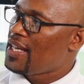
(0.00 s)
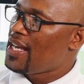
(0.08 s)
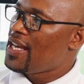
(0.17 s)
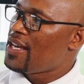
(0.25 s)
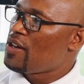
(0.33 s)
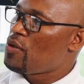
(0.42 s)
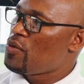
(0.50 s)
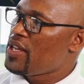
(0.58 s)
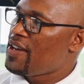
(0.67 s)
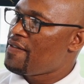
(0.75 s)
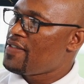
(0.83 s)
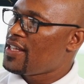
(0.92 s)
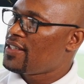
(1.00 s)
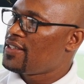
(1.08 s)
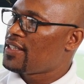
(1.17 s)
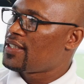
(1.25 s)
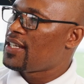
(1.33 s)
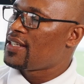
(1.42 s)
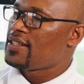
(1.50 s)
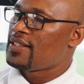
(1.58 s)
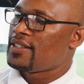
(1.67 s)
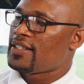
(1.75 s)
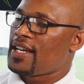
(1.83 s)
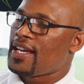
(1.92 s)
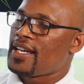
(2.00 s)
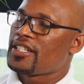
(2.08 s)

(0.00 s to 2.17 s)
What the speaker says: We have this certain